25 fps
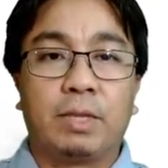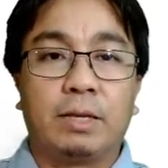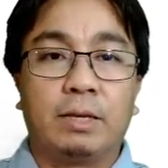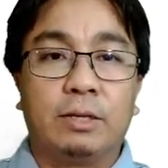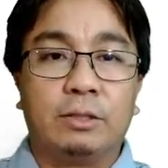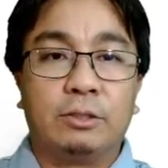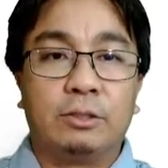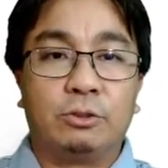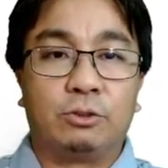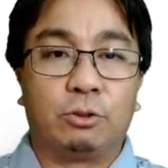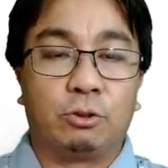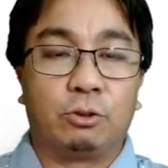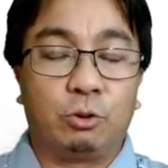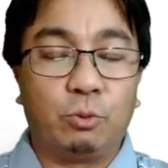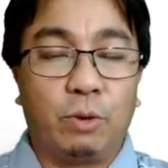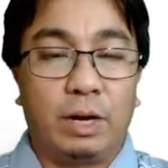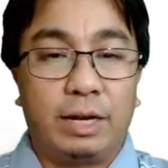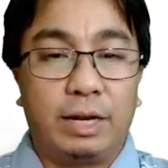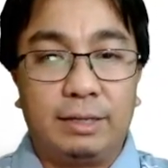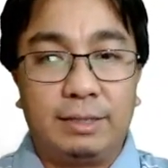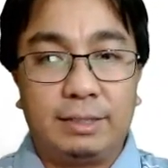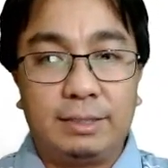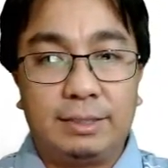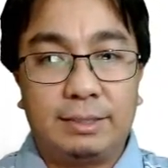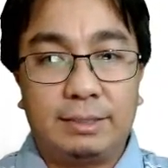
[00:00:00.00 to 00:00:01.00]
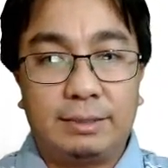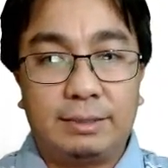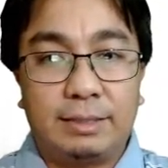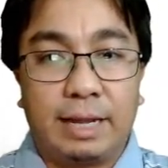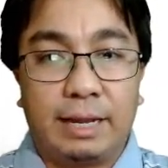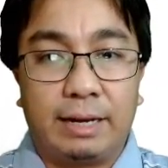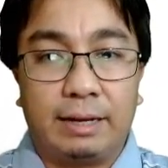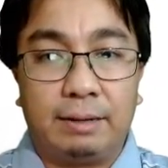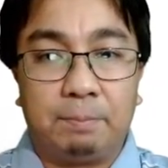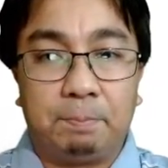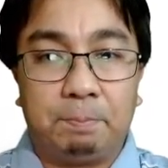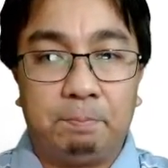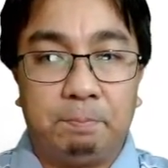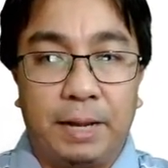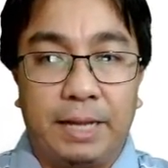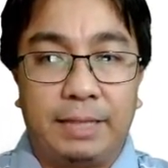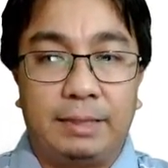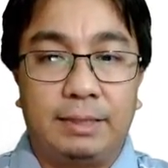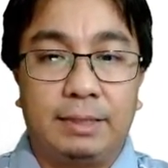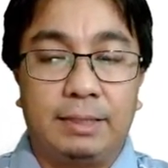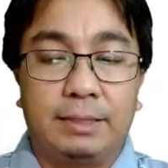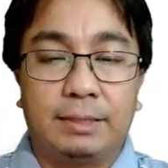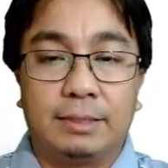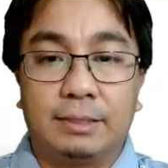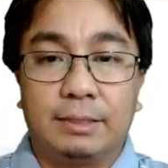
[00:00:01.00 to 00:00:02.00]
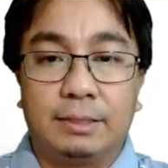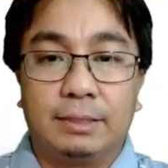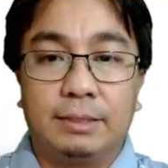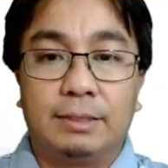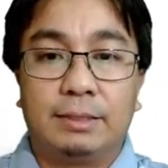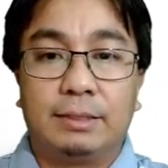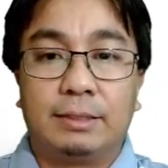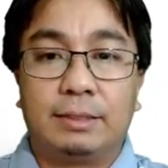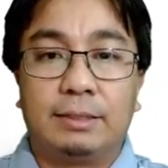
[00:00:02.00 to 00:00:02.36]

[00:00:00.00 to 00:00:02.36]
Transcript: so to understand better